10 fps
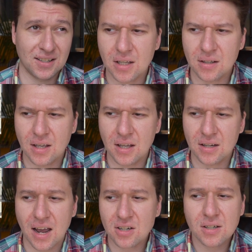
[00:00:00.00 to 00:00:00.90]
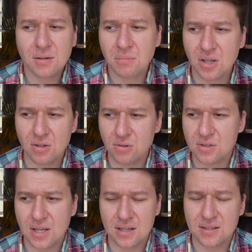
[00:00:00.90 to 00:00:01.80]
It actually can be
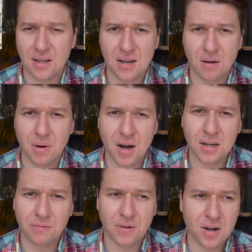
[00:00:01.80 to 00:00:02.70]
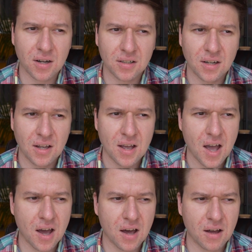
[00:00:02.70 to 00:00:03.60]
used as a body font.
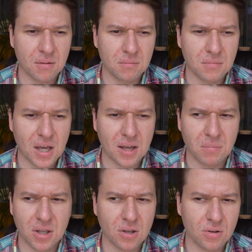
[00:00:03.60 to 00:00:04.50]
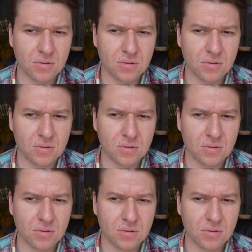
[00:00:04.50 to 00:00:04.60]
It can be